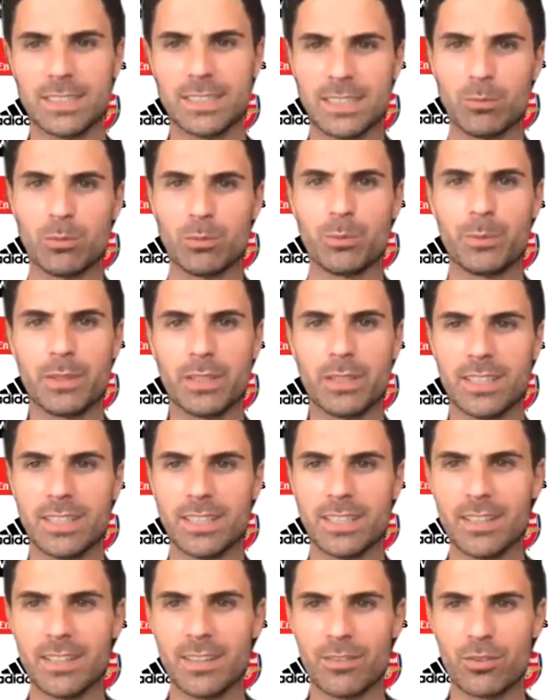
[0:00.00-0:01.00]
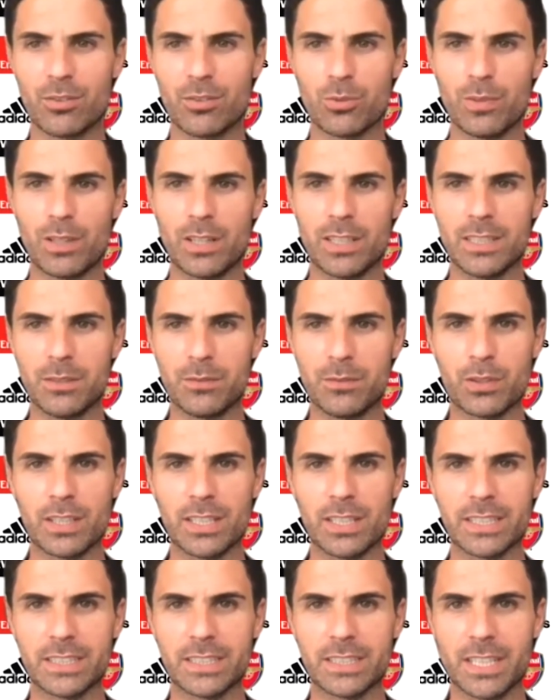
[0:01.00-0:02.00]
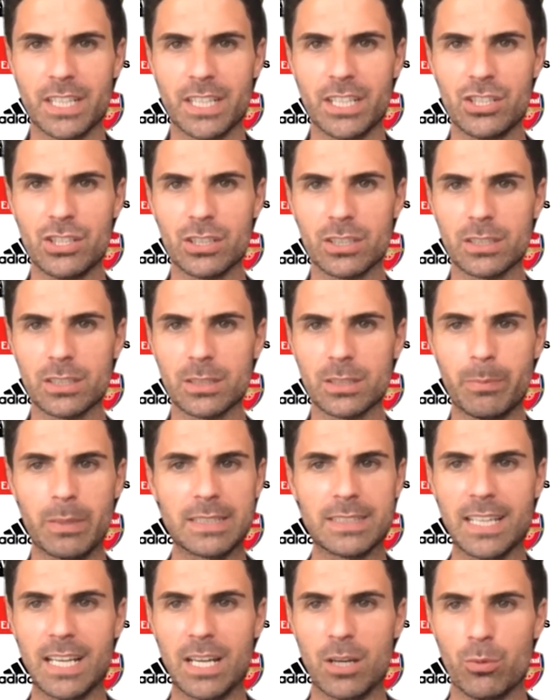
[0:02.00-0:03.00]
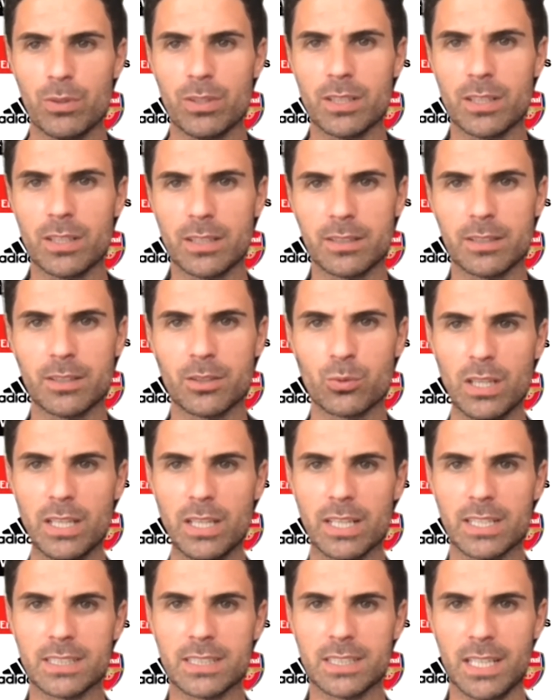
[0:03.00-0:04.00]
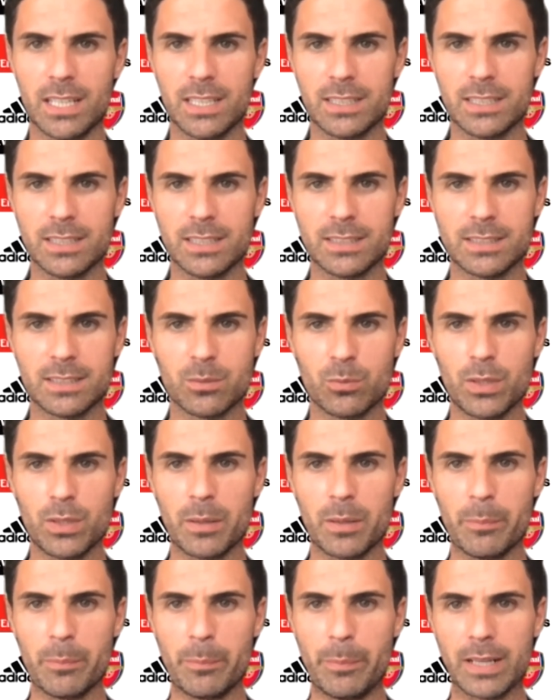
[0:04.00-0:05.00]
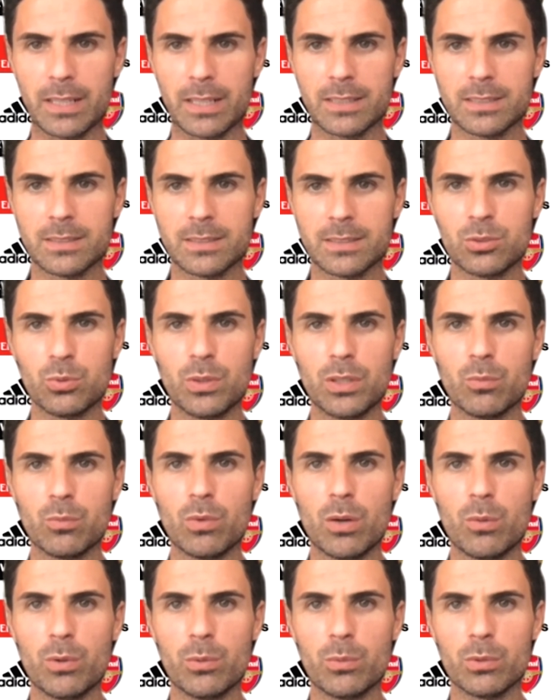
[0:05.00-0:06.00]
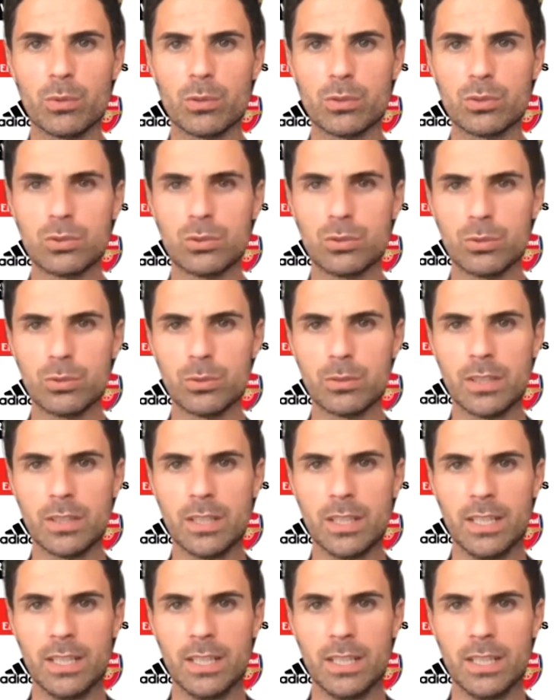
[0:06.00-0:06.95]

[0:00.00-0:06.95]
Yeah, we've been uh, through very different stages, but now we are really excited. We are back doing what we want to do.